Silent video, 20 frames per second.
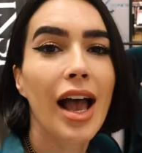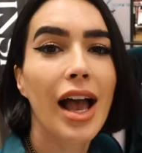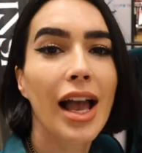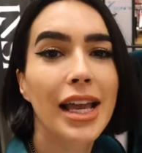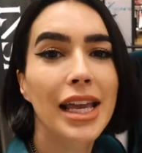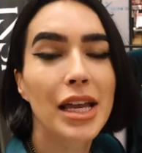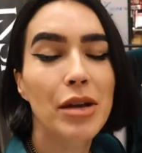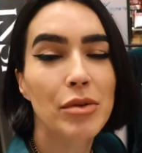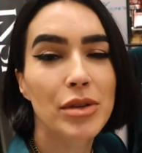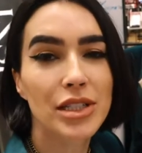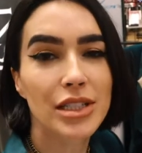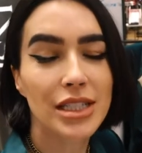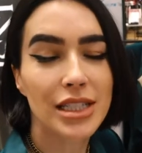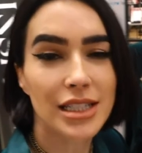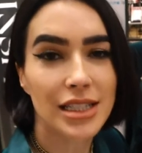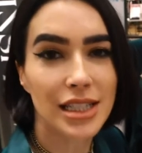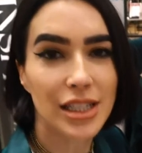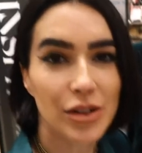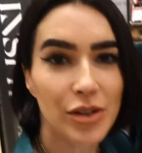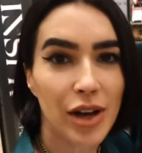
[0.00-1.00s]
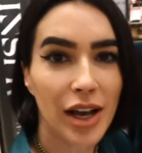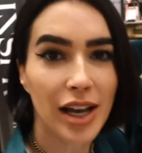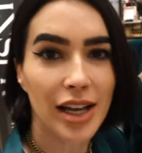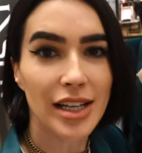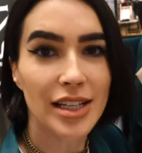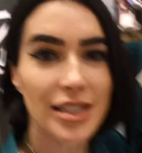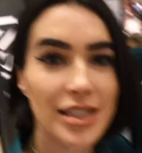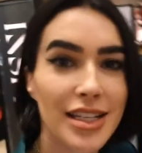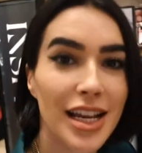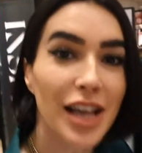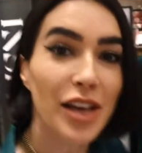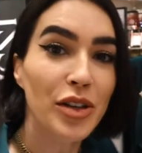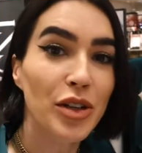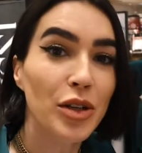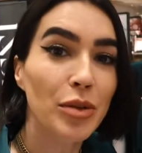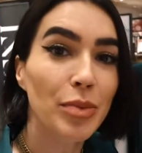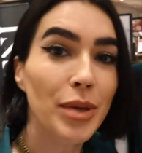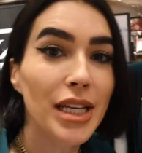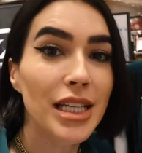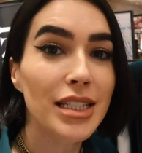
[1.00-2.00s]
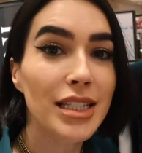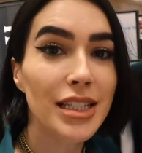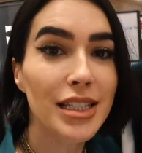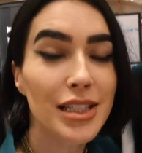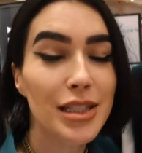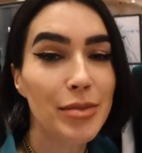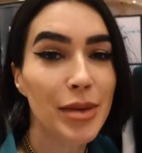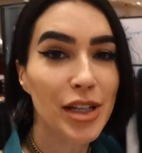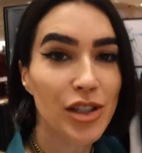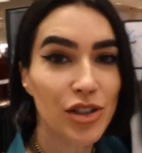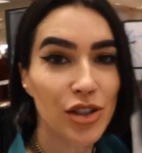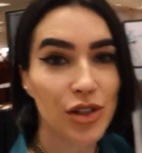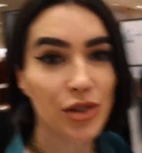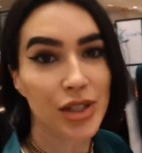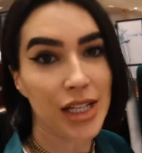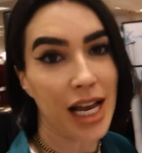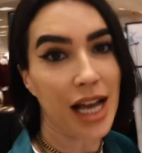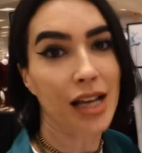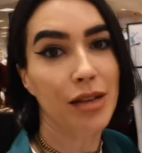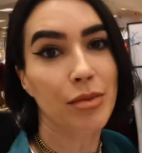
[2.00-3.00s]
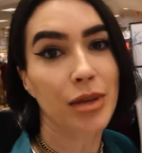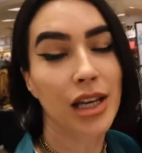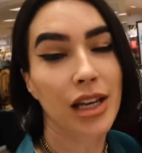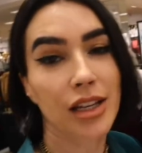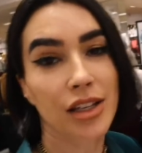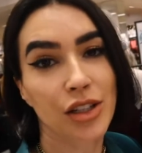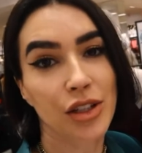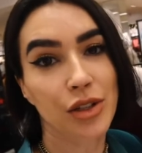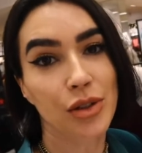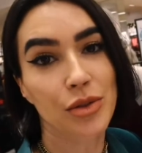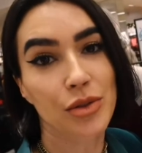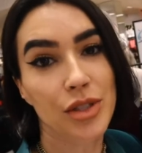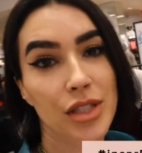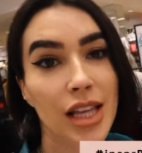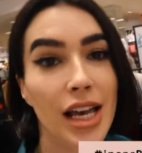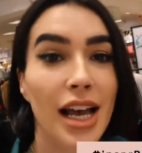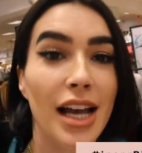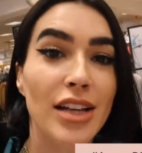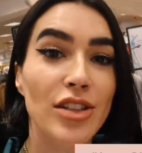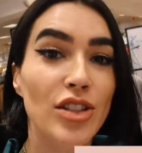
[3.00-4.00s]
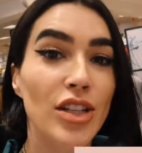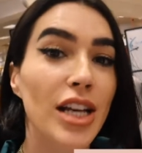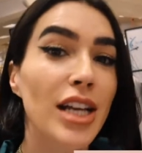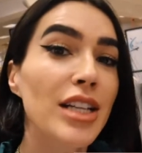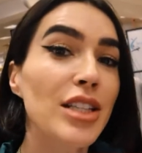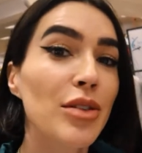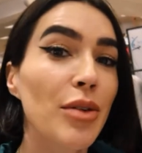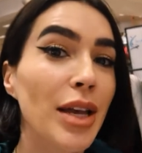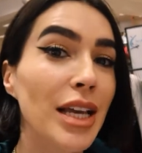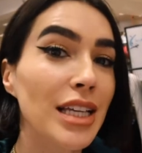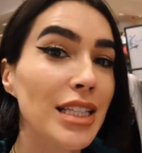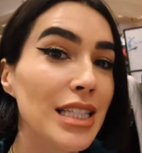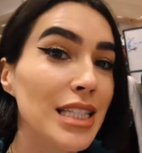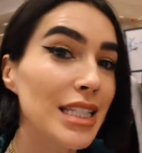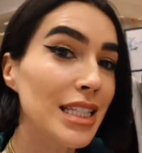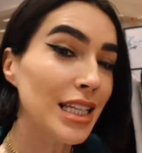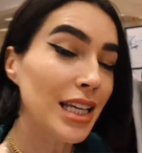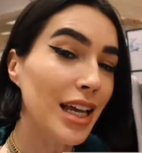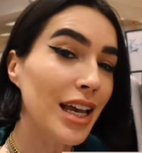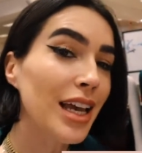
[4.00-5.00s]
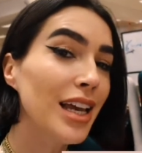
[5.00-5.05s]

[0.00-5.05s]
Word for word: I can't wait to see you guys style your pieces. Make sure you tag me and use the hashtag so I can see